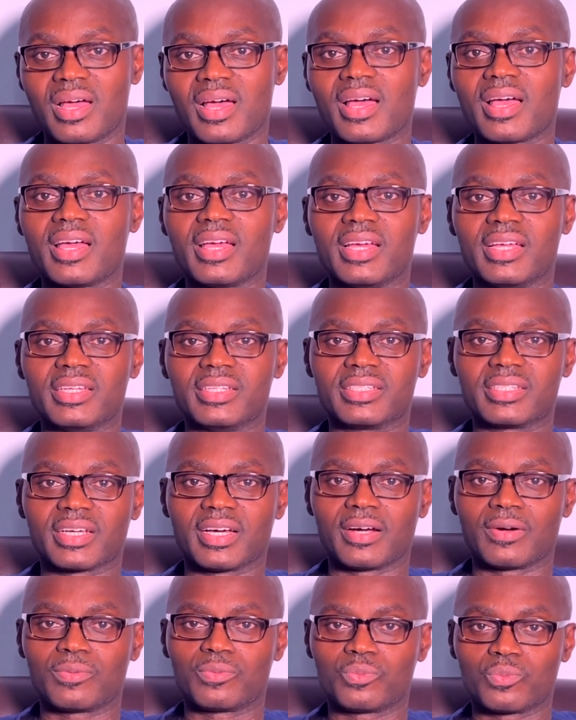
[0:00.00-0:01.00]
and
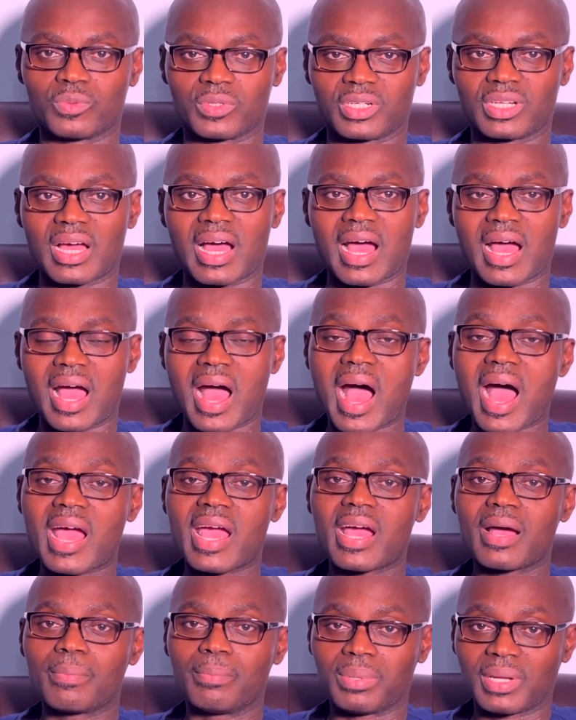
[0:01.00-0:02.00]
with
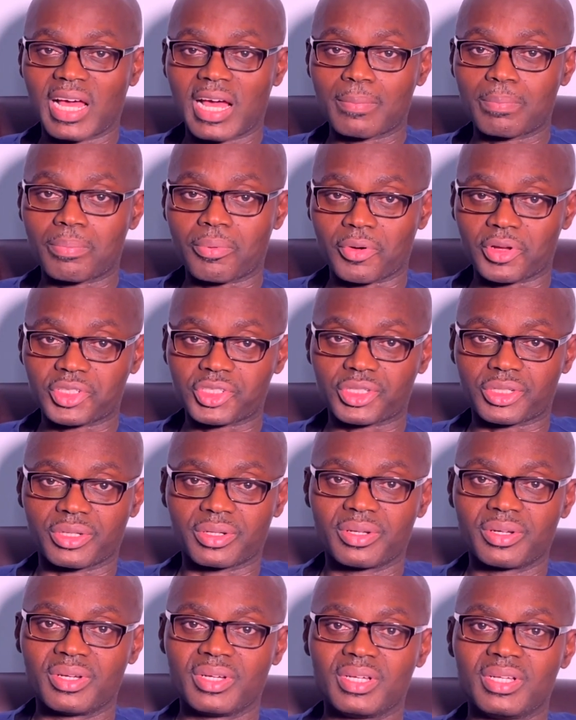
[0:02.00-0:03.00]
higher blood pressure,